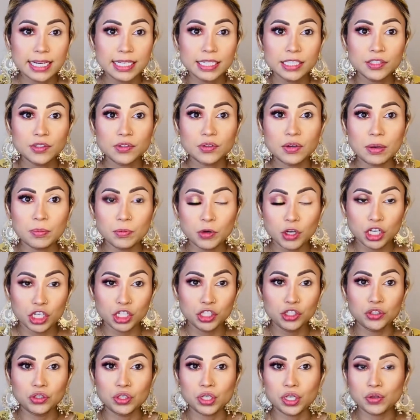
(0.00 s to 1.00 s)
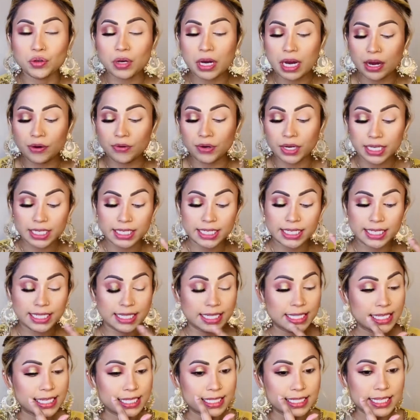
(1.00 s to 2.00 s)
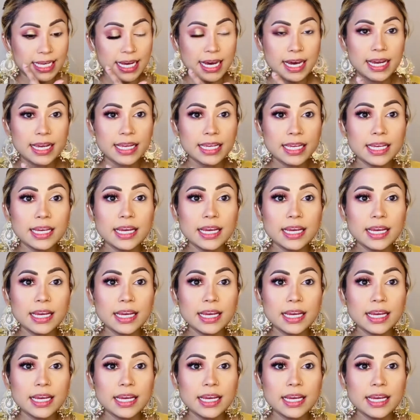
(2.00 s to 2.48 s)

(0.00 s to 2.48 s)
So I'm gonna show you how I did this eye.